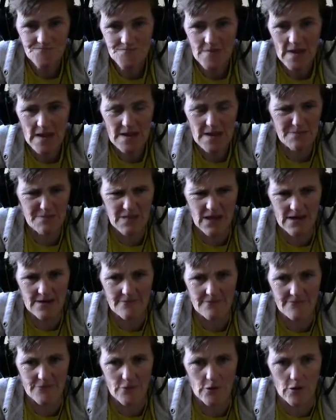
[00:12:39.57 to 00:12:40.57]
He played
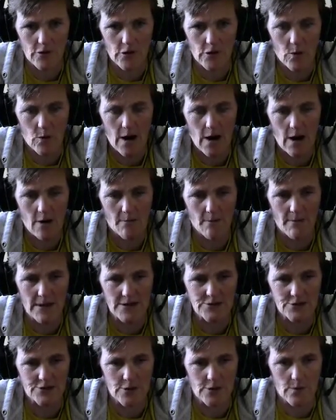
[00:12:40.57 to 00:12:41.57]
it for a little while, make
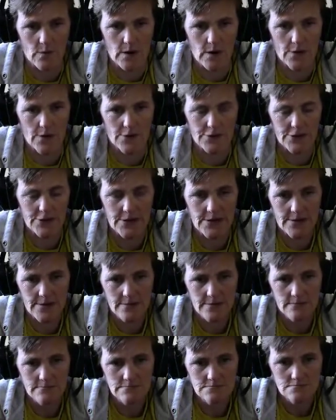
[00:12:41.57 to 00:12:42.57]
sure it worked. Oh,
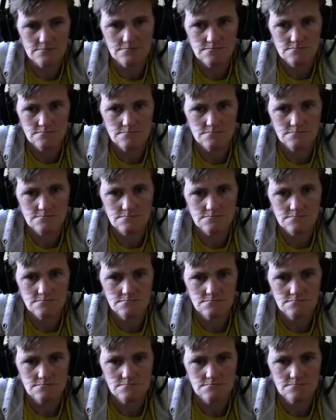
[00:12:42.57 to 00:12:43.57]
that's how you run.
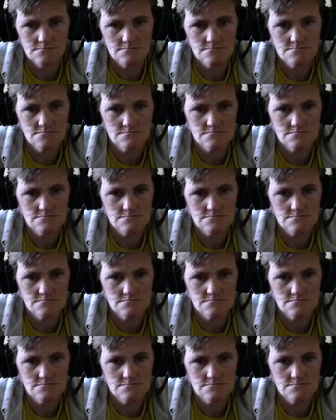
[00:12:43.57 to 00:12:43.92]
Okay.